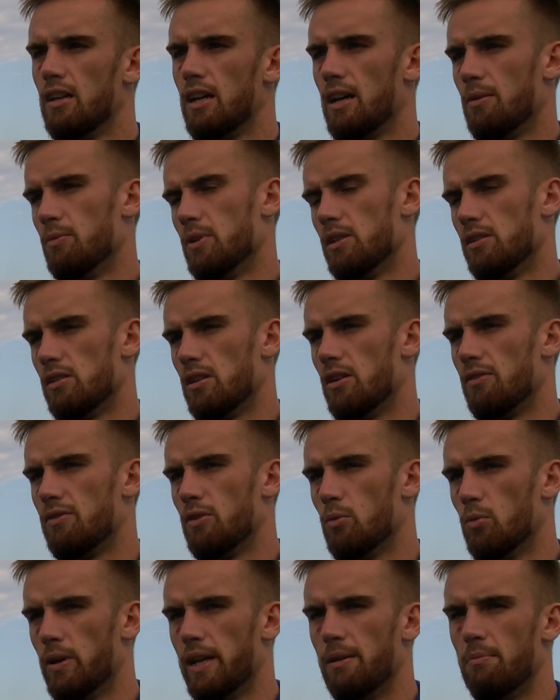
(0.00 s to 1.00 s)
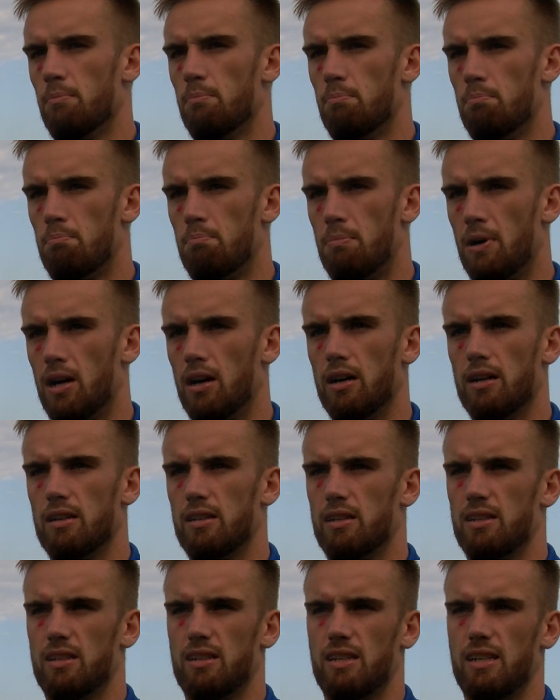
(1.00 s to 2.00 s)
and we deserved the win, but
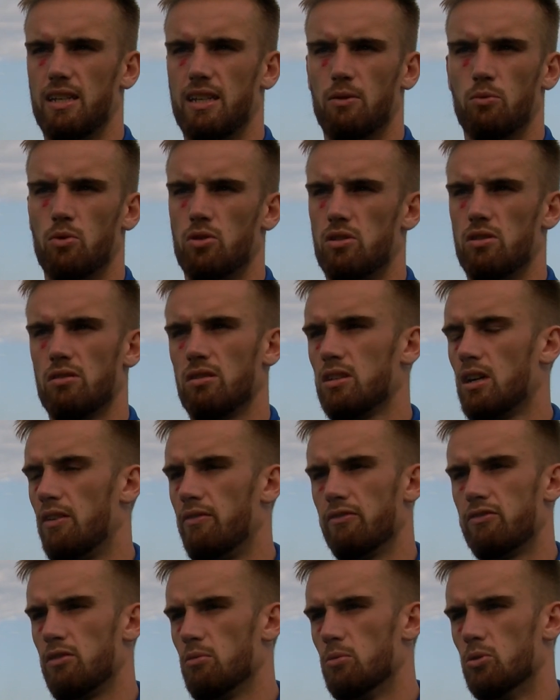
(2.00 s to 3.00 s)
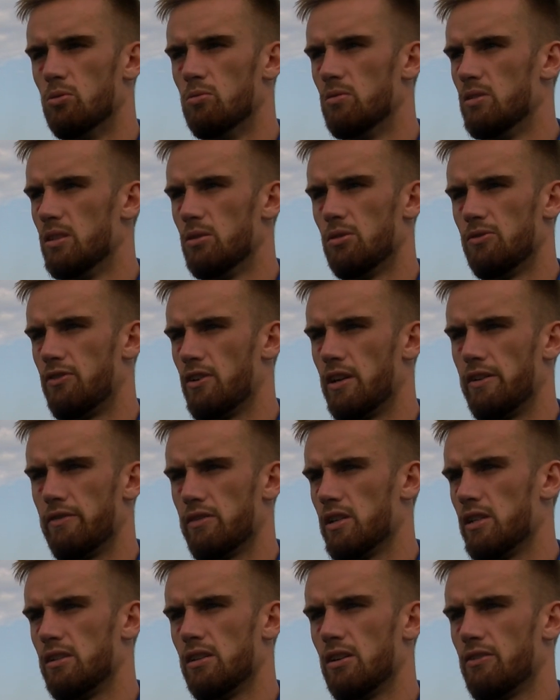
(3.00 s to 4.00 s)
it wasn't comfortable. It was a very,
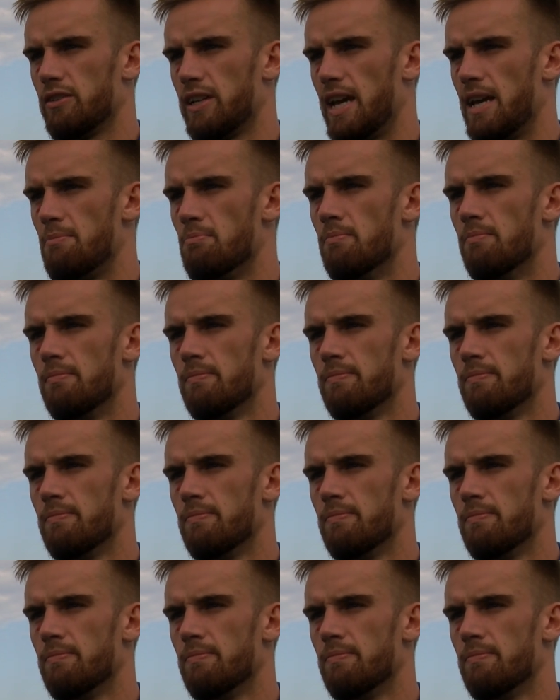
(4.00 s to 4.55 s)
very tough game.